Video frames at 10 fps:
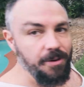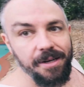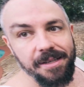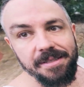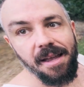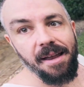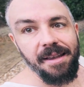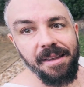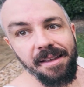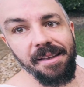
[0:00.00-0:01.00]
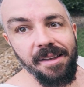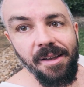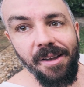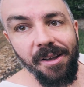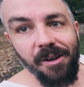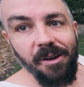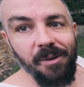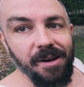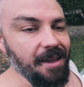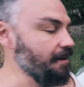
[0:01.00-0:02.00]
pretty exciting.
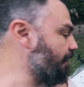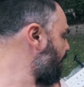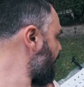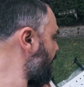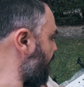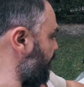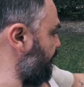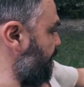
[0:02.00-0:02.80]
We now have